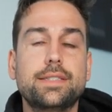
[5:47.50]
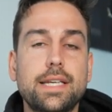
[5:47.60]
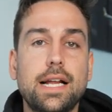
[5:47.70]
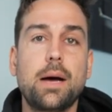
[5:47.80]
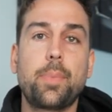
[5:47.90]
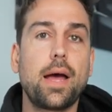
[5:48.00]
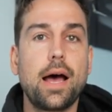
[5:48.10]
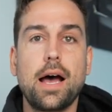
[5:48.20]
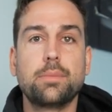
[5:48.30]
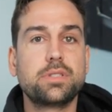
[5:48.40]
set up
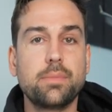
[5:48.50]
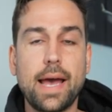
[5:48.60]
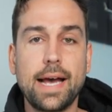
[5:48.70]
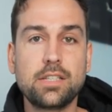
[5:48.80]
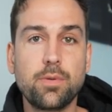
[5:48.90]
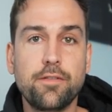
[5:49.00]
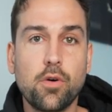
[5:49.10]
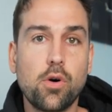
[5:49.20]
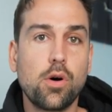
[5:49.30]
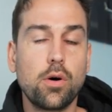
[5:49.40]
some ads
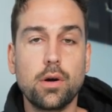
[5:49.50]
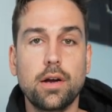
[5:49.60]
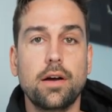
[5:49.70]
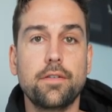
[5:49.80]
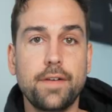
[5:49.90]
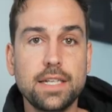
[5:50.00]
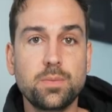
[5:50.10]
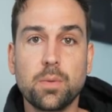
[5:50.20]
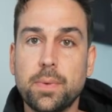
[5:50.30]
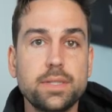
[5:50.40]
before, or a
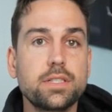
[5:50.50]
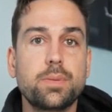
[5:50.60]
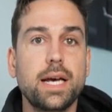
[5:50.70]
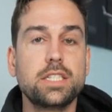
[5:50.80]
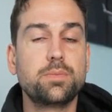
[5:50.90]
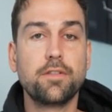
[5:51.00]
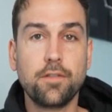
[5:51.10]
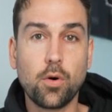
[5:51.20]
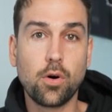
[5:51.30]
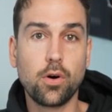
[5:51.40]
Facebook business page
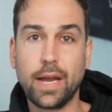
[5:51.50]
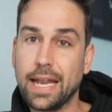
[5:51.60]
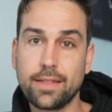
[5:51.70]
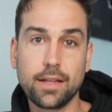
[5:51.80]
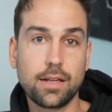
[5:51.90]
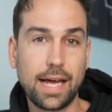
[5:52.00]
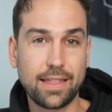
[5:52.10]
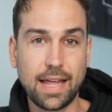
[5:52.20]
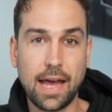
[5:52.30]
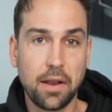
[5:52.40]
before, anything
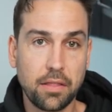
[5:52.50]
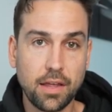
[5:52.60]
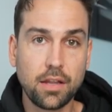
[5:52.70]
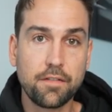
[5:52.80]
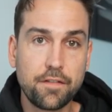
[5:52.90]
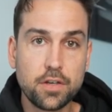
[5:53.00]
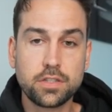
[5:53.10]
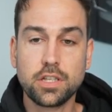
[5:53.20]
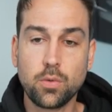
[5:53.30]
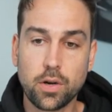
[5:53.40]
like that, then the
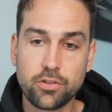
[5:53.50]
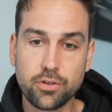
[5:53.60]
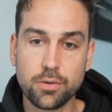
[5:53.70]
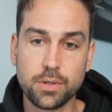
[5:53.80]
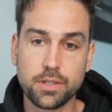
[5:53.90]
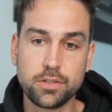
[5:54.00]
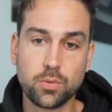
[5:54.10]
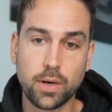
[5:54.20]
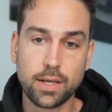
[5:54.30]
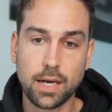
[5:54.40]
first thing you want to do is
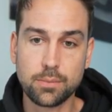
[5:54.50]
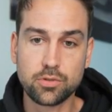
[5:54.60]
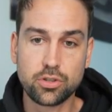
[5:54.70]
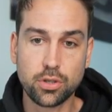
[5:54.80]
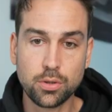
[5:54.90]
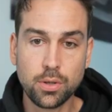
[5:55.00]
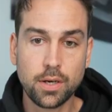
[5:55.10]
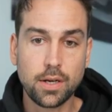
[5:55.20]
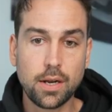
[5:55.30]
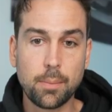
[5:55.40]
you want to come to
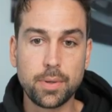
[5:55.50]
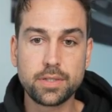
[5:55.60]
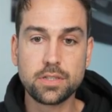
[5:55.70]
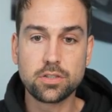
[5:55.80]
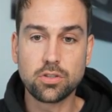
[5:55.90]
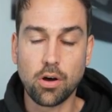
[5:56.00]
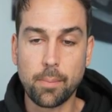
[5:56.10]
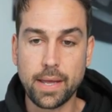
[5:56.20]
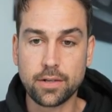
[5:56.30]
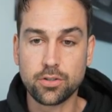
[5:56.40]

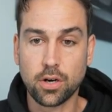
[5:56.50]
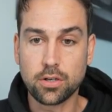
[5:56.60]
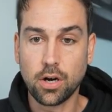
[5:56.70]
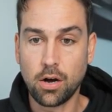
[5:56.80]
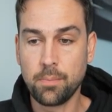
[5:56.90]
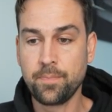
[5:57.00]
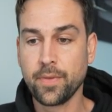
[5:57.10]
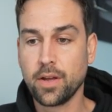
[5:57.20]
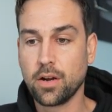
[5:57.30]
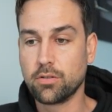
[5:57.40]
business.meta.com,
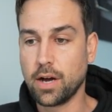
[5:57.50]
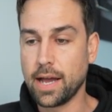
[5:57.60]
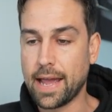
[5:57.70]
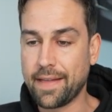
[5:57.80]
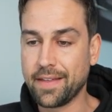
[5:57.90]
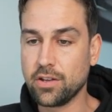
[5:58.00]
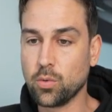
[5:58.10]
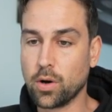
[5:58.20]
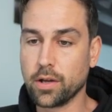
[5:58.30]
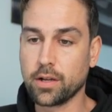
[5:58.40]
right? And then
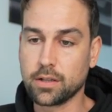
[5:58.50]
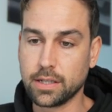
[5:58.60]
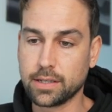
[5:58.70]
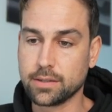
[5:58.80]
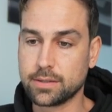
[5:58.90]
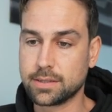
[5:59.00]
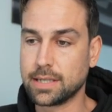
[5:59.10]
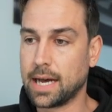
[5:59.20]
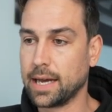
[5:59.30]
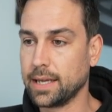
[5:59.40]
you want to click
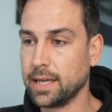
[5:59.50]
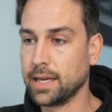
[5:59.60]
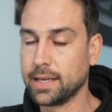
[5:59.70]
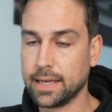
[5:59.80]
start here,